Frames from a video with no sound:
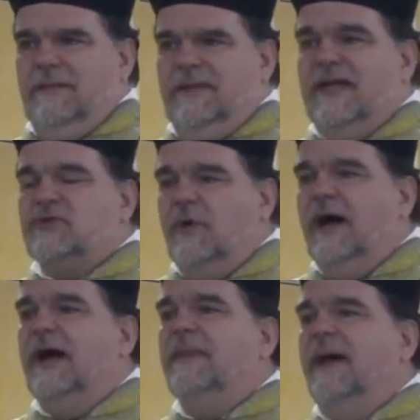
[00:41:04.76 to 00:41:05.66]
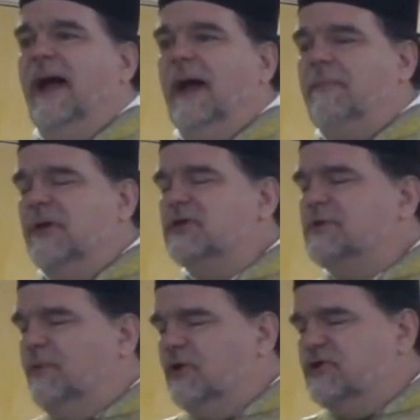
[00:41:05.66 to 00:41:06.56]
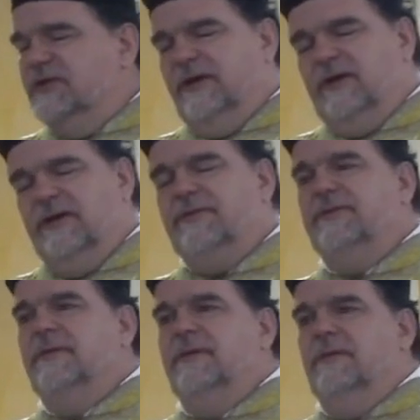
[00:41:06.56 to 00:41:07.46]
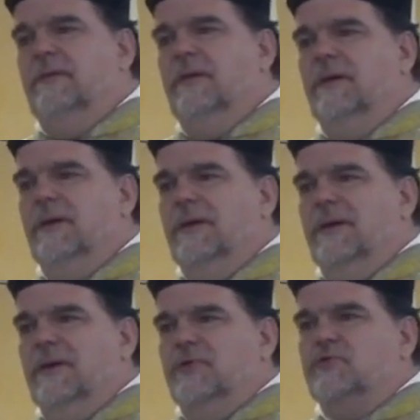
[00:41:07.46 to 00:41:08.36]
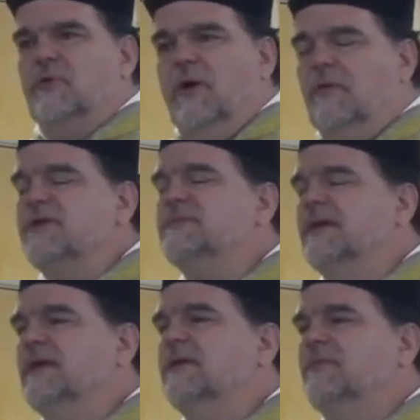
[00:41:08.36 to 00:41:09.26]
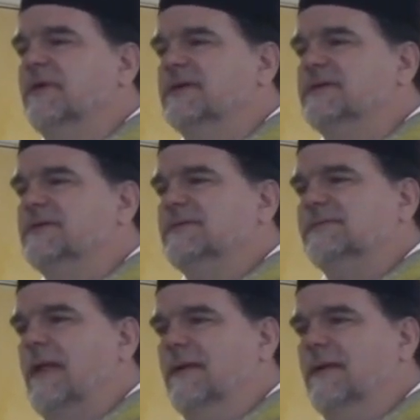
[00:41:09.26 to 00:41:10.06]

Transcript: And that's why the happiest person on earth should always be the priest.